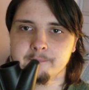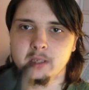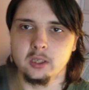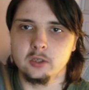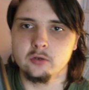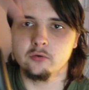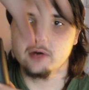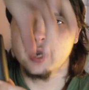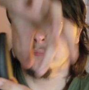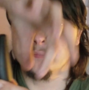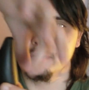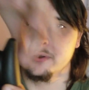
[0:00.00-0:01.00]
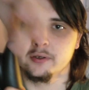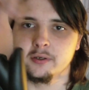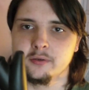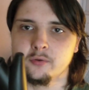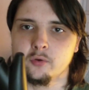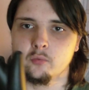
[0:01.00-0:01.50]
You wrap
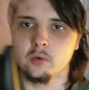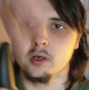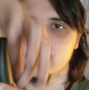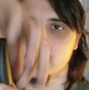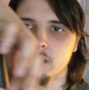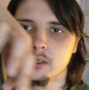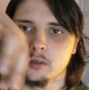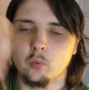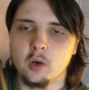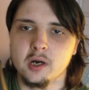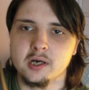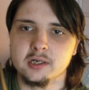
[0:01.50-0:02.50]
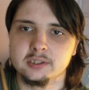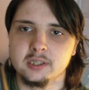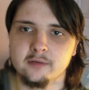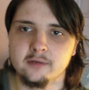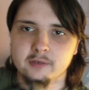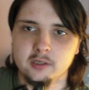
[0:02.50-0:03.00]
the wire stuff,
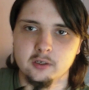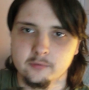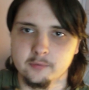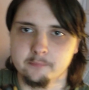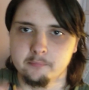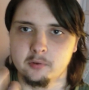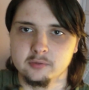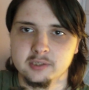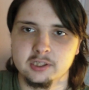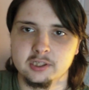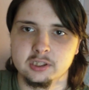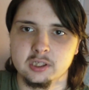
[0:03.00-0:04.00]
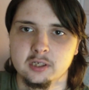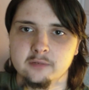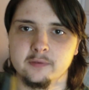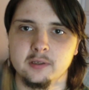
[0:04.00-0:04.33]
the bondage stuff,